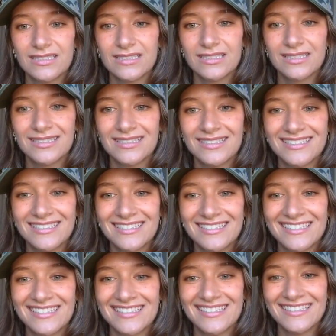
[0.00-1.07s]

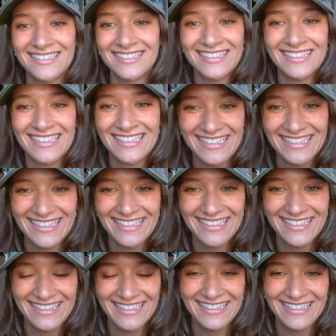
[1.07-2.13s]

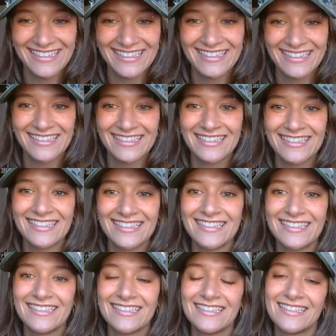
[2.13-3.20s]

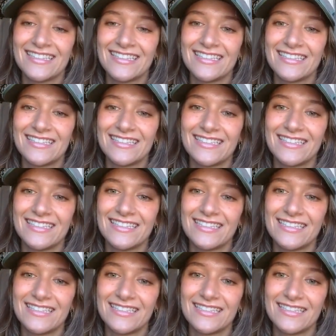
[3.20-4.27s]

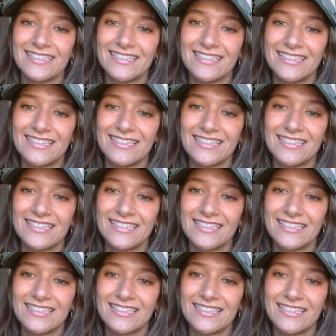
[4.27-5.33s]

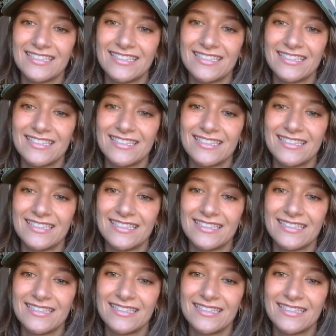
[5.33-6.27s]
(silent)